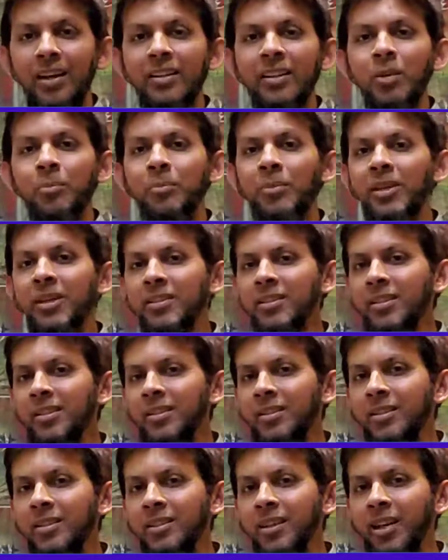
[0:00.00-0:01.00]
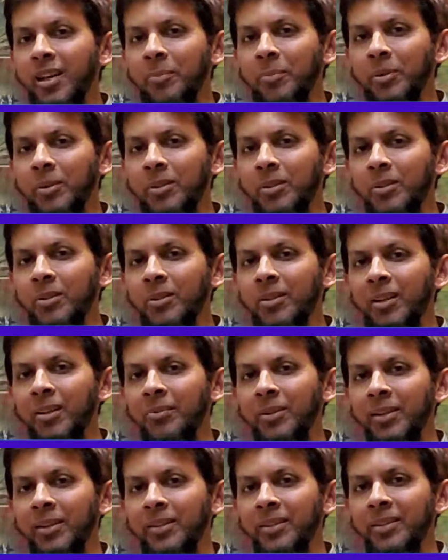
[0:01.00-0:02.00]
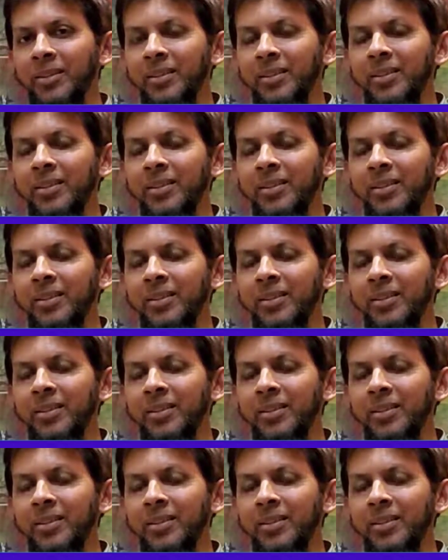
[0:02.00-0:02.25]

An amazing thing happened to Laveen.